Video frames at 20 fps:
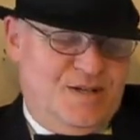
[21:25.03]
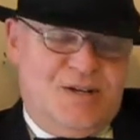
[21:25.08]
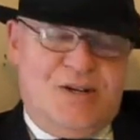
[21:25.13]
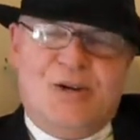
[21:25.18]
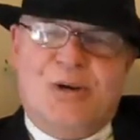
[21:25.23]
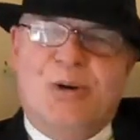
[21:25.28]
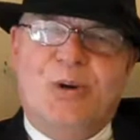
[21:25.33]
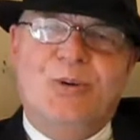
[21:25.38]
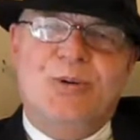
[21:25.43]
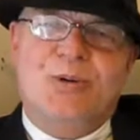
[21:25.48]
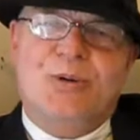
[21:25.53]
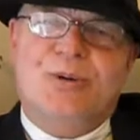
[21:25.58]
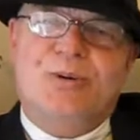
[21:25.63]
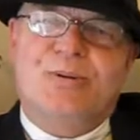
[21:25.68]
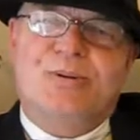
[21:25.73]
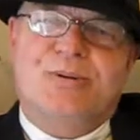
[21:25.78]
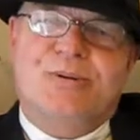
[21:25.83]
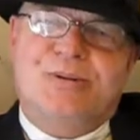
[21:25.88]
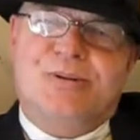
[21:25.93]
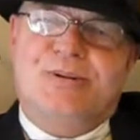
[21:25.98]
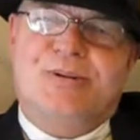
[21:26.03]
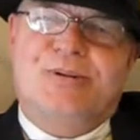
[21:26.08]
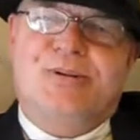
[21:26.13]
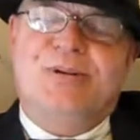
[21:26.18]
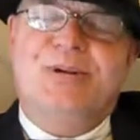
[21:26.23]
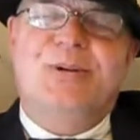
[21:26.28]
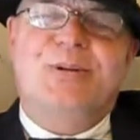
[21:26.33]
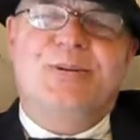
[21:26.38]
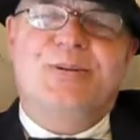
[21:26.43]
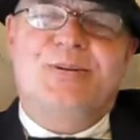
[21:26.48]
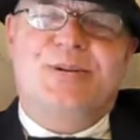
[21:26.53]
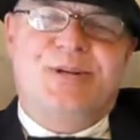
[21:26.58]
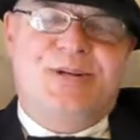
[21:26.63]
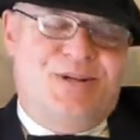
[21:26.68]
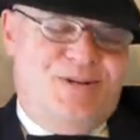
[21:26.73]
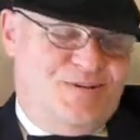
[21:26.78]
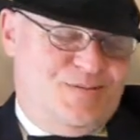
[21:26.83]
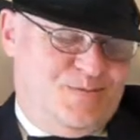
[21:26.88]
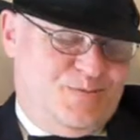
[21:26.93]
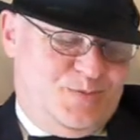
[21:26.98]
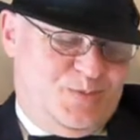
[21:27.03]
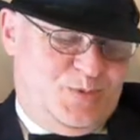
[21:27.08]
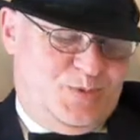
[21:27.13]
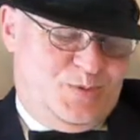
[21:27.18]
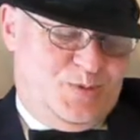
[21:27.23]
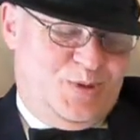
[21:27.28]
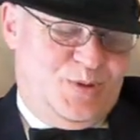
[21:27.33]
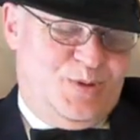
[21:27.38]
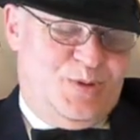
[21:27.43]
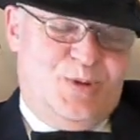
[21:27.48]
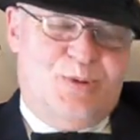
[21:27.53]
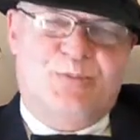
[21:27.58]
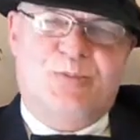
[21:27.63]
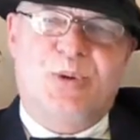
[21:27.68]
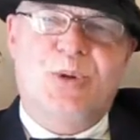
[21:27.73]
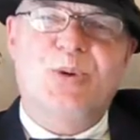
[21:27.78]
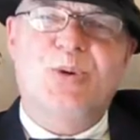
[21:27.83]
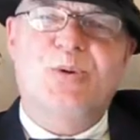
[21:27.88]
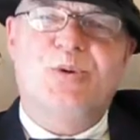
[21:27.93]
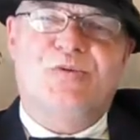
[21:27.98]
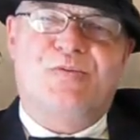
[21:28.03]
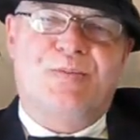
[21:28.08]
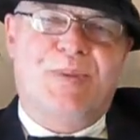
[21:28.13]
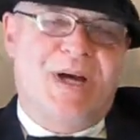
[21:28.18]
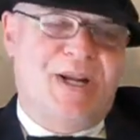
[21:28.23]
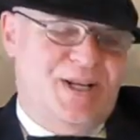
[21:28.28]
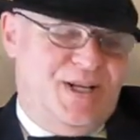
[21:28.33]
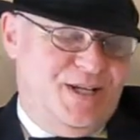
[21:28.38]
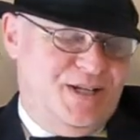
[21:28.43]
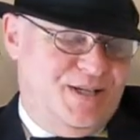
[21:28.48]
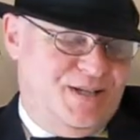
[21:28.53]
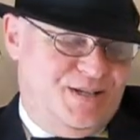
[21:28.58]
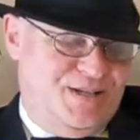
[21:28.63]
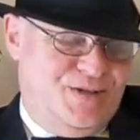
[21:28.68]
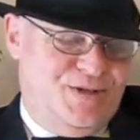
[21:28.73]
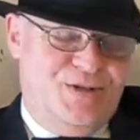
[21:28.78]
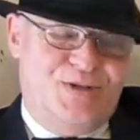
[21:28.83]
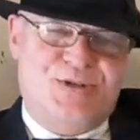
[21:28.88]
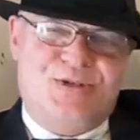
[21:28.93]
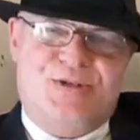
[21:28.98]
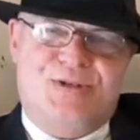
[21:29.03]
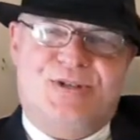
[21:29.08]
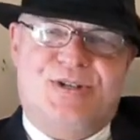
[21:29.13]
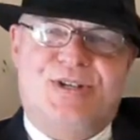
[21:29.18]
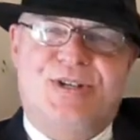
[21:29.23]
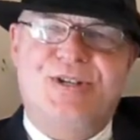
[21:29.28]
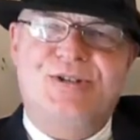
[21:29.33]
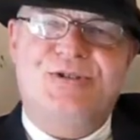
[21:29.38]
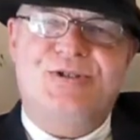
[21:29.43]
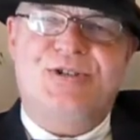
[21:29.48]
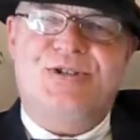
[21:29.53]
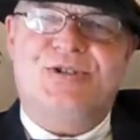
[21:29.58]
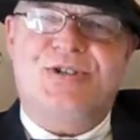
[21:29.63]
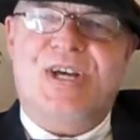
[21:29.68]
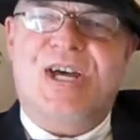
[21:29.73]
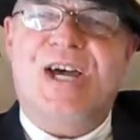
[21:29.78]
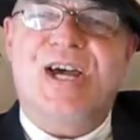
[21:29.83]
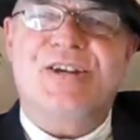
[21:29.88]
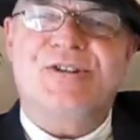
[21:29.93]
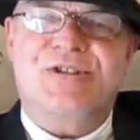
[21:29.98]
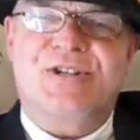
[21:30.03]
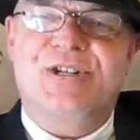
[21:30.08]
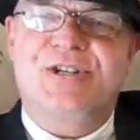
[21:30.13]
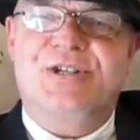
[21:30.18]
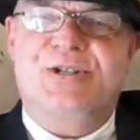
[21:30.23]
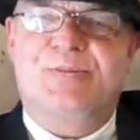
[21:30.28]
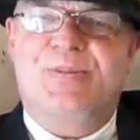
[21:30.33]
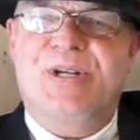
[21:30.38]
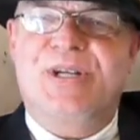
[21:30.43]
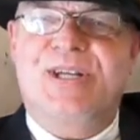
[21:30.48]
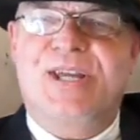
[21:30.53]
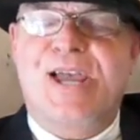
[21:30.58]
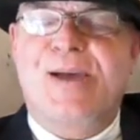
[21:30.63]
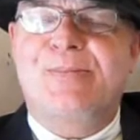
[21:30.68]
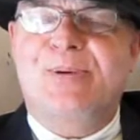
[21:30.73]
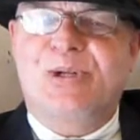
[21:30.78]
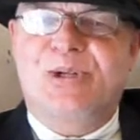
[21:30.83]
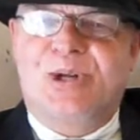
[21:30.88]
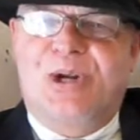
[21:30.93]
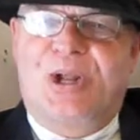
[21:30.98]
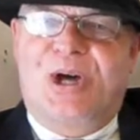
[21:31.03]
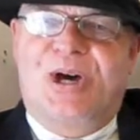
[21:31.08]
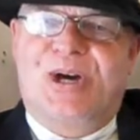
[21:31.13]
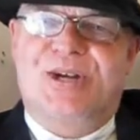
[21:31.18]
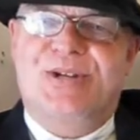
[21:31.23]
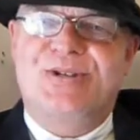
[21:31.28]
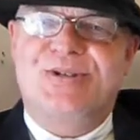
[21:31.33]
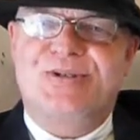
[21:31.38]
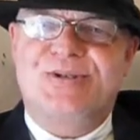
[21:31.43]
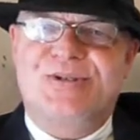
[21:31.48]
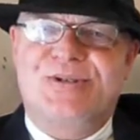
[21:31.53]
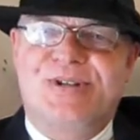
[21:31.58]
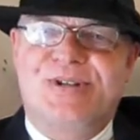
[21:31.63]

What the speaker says: Hold on, you know, the pool of money is just asking to be capitalised.